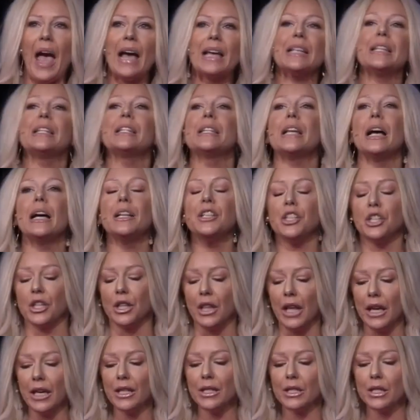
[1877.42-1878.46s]
as such,
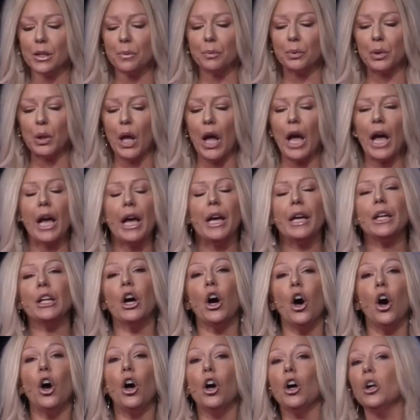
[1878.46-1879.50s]
they supply
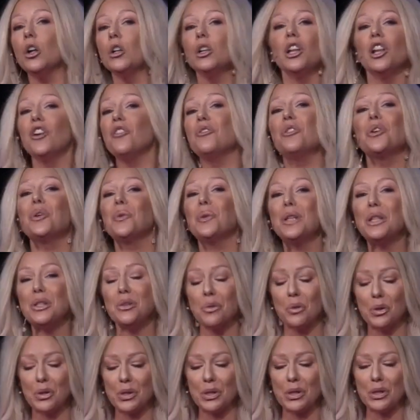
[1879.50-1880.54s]
all of the
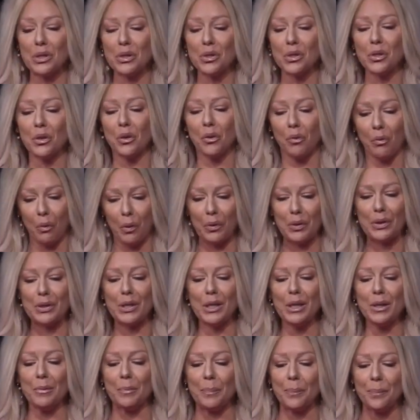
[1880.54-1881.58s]
resources for the
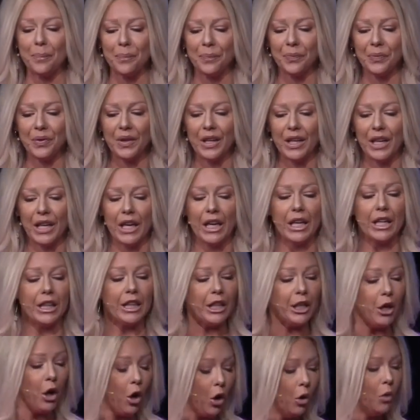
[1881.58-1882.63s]
team.
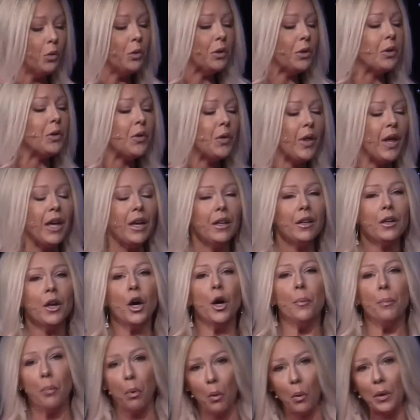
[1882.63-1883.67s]
The owner then
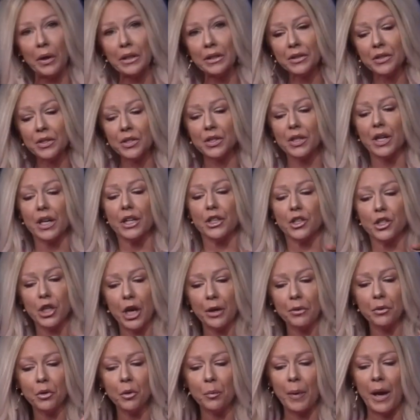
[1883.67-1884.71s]
appoints a
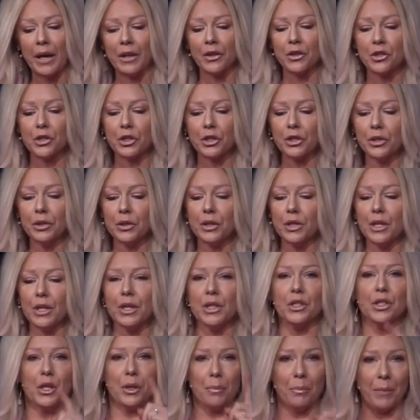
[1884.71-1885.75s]
general manager
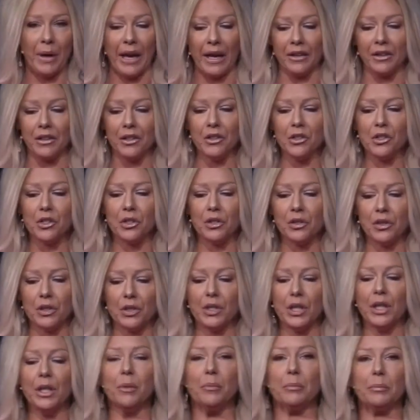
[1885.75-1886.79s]
to manage
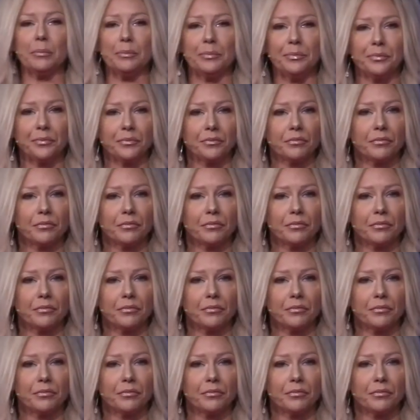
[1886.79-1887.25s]
the team.